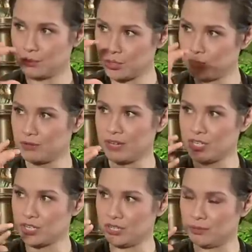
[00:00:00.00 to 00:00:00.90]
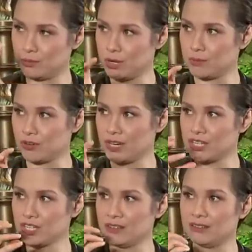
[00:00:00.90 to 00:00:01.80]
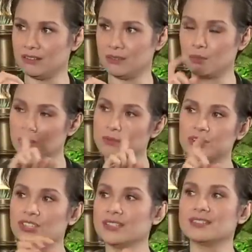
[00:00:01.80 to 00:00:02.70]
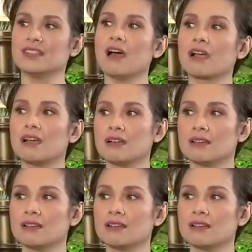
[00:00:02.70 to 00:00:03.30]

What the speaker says: perspiration, preparation, the 1%'s luck.